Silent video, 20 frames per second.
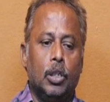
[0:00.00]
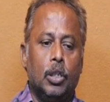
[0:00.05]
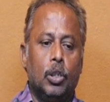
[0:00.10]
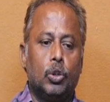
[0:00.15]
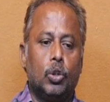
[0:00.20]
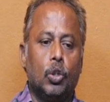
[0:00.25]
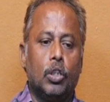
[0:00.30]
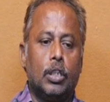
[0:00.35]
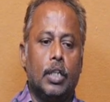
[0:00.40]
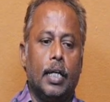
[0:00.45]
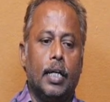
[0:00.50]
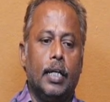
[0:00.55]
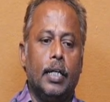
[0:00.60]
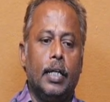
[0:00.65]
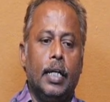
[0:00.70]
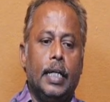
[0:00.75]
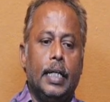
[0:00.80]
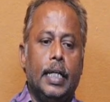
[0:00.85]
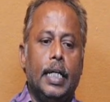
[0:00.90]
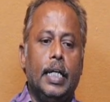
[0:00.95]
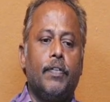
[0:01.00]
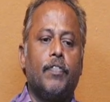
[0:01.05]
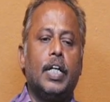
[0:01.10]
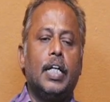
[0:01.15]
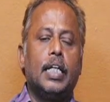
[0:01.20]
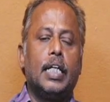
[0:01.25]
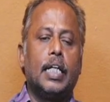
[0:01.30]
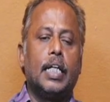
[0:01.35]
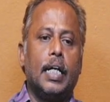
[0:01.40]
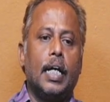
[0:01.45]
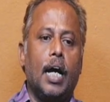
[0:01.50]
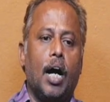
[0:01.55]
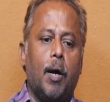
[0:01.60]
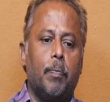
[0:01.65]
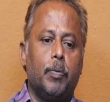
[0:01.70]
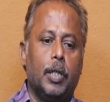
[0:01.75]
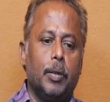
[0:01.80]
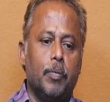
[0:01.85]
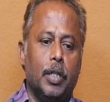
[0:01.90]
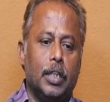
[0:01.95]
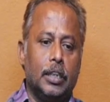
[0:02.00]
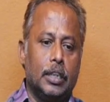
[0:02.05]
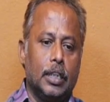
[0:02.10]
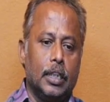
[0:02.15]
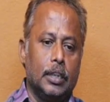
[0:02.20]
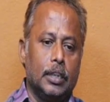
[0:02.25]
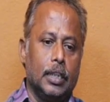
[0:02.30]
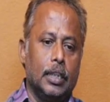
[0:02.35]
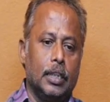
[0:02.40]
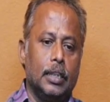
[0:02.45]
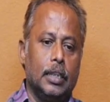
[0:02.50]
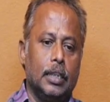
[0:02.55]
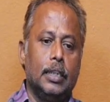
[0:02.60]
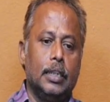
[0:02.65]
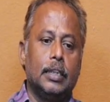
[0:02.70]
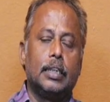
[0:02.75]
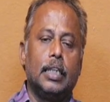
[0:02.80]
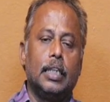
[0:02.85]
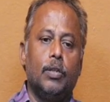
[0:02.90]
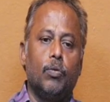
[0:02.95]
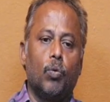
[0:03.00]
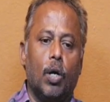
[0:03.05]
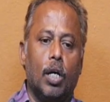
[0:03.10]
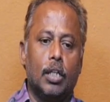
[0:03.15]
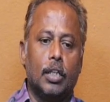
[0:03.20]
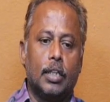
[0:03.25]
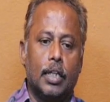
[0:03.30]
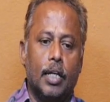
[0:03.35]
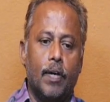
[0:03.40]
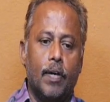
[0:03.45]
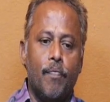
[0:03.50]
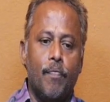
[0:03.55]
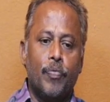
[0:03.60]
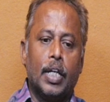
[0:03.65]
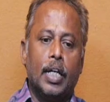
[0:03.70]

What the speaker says: So, the inventory optimization is involved the